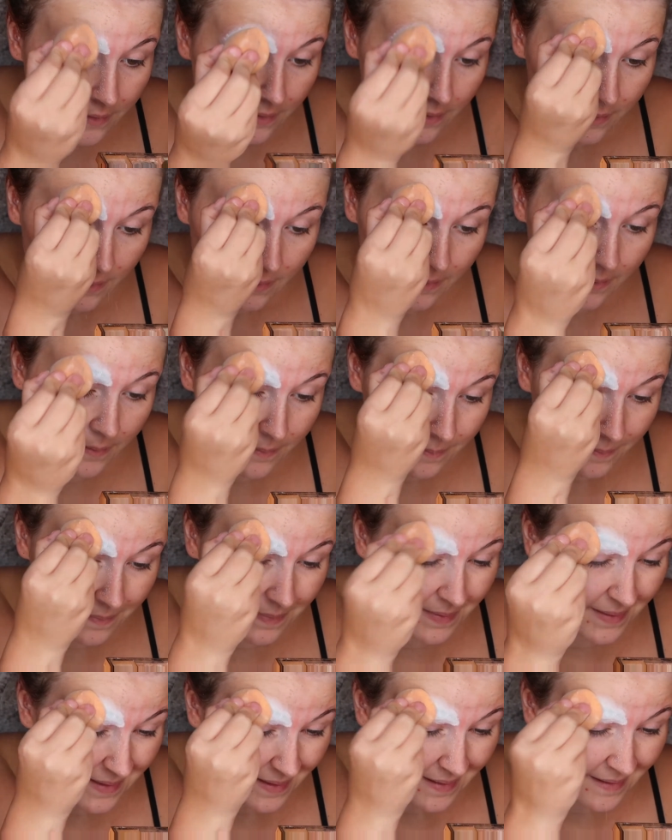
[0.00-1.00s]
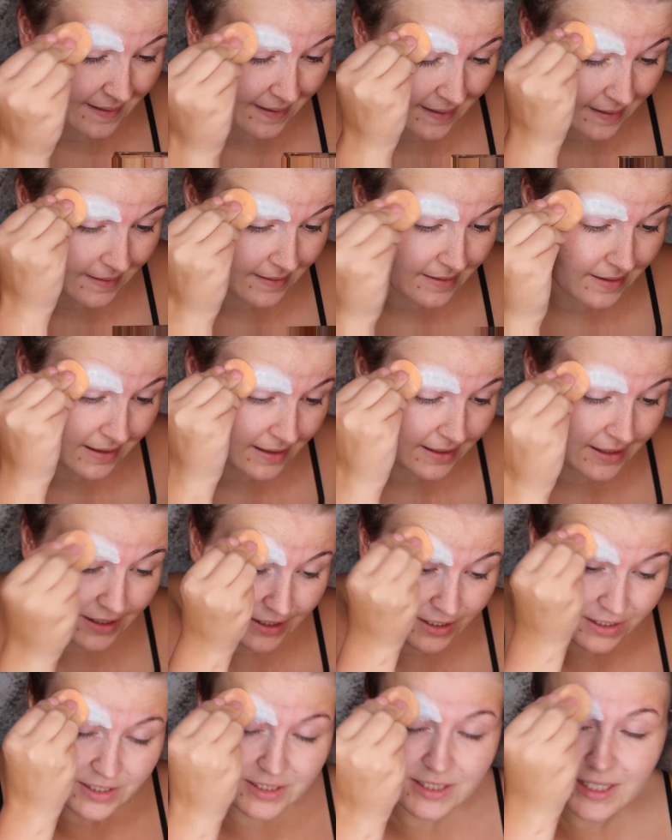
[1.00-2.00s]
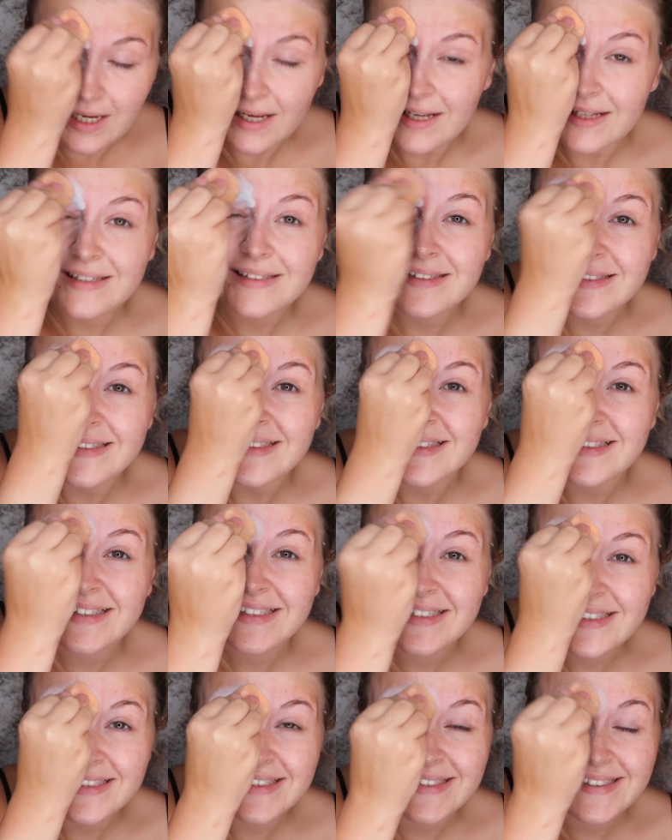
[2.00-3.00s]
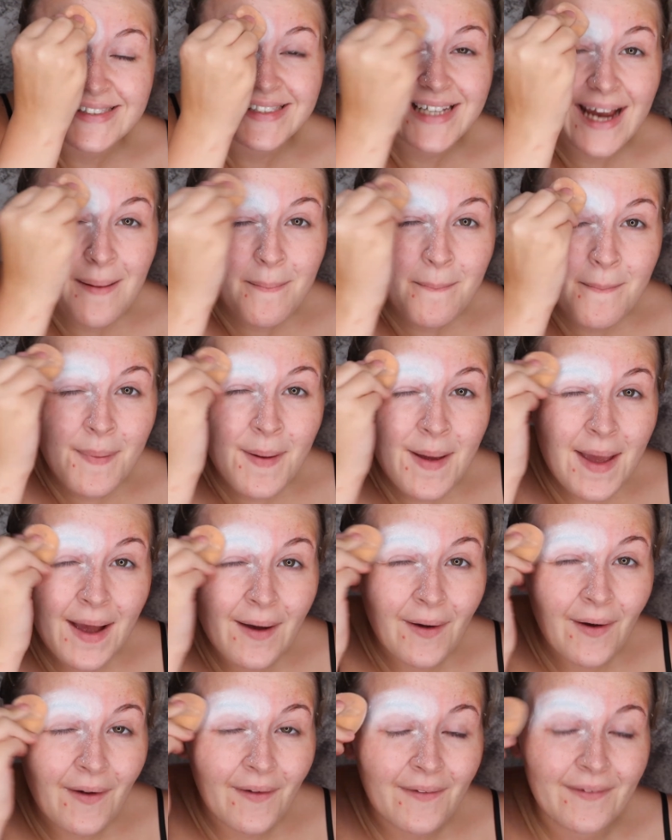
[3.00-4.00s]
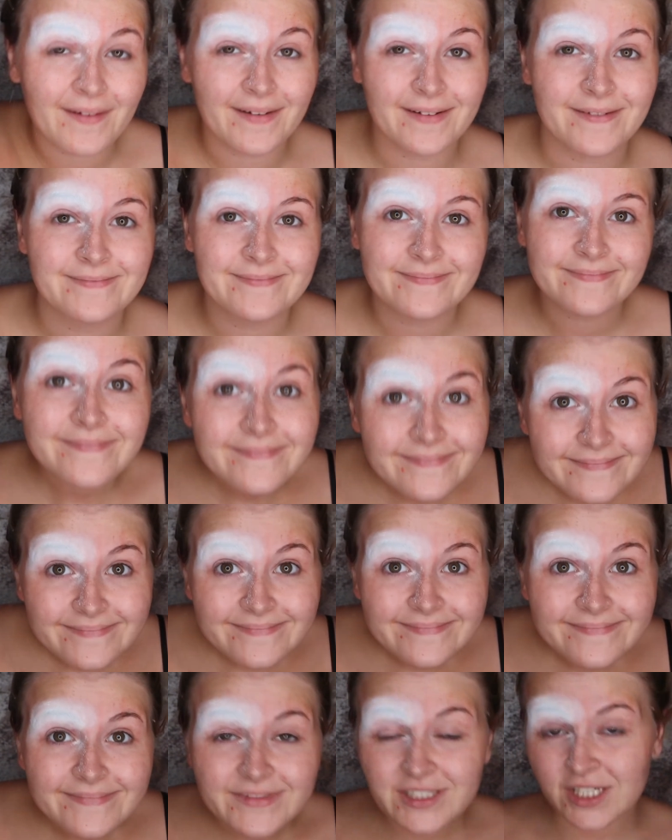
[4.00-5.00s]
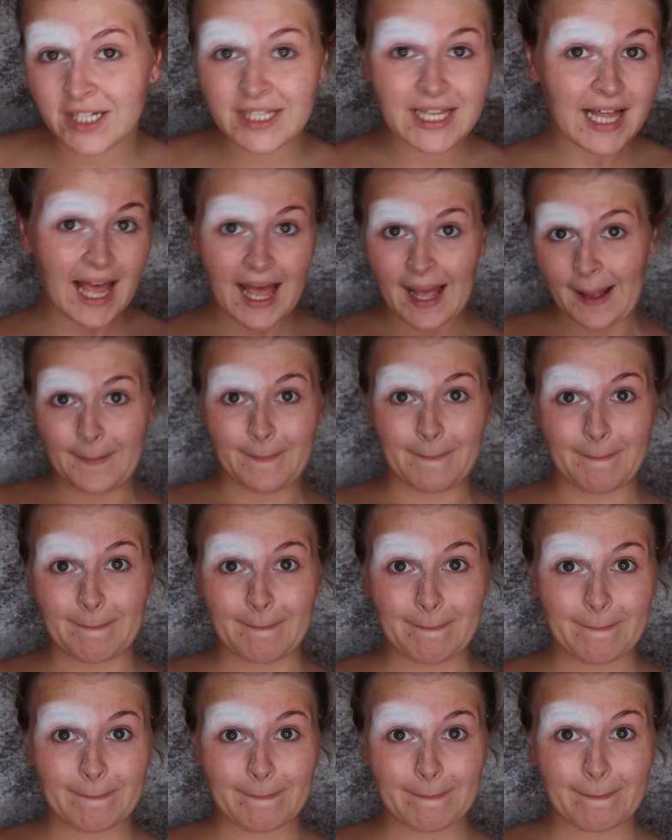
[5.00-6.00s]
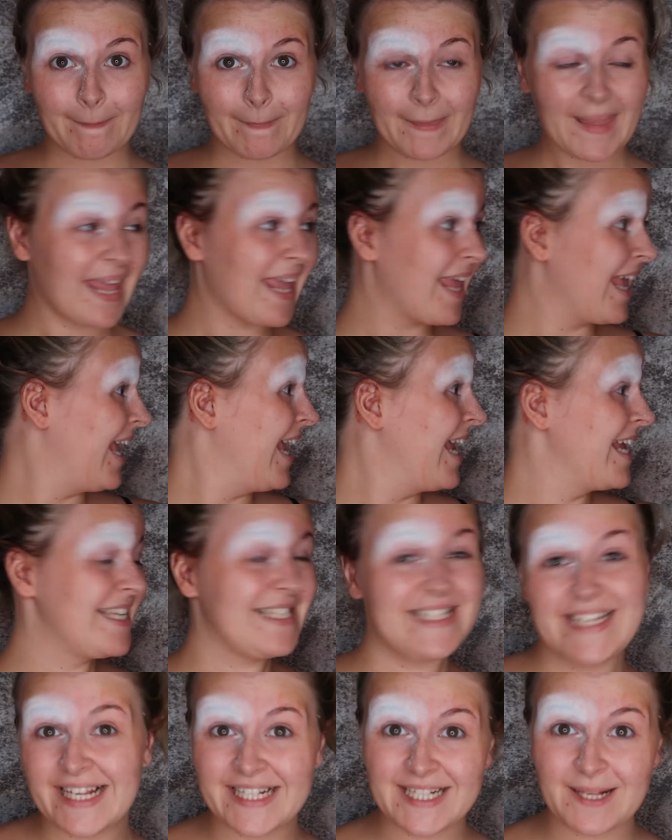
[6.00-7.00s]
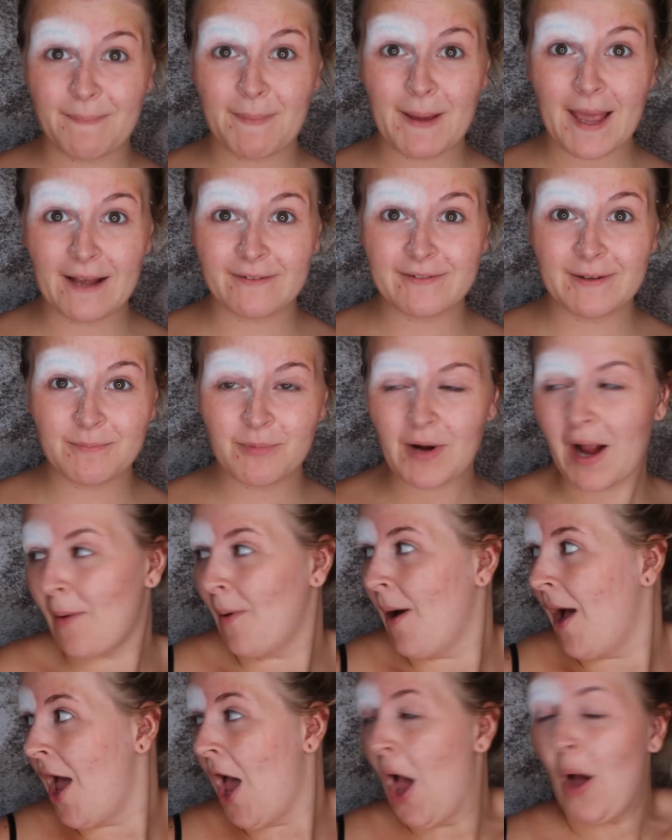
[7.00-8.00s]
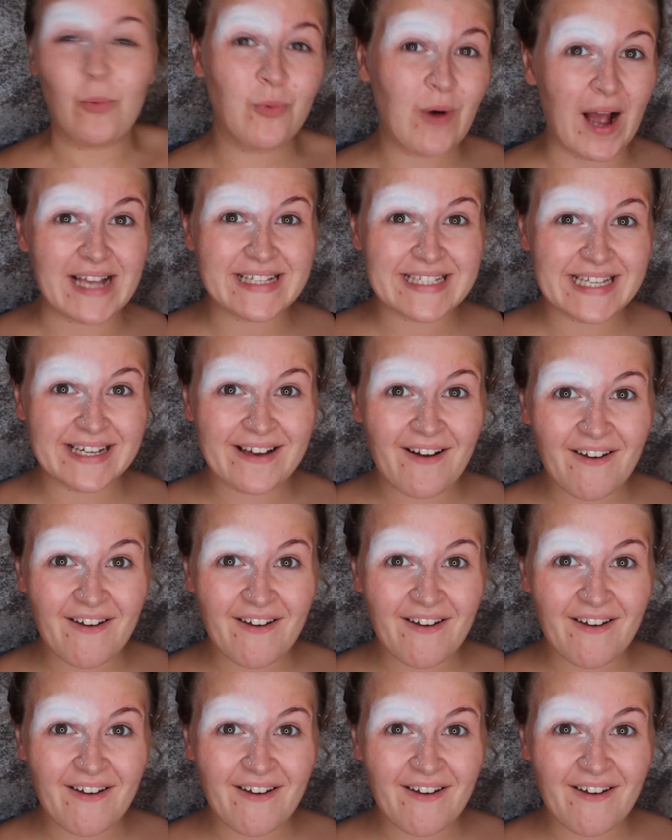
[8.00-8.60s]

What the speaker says: So you just stamp it on. Look at that, disappearing brow. Where's it